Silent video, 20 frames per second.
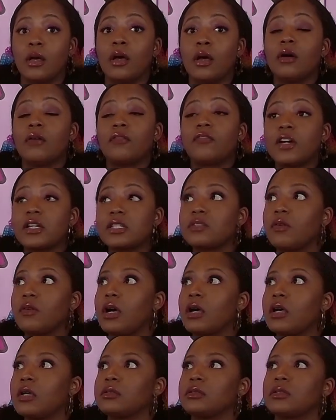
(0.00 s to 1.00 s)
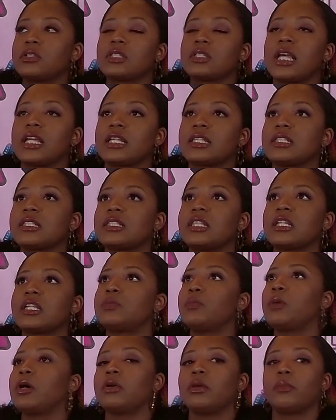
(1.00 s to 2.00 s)
First of all, there's like 6
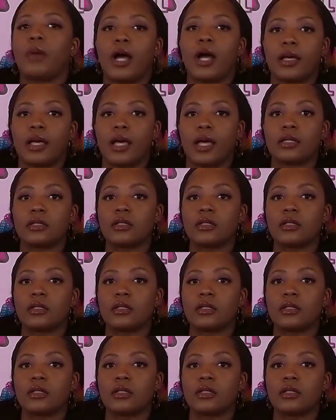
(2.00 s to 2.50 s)
million podcasts.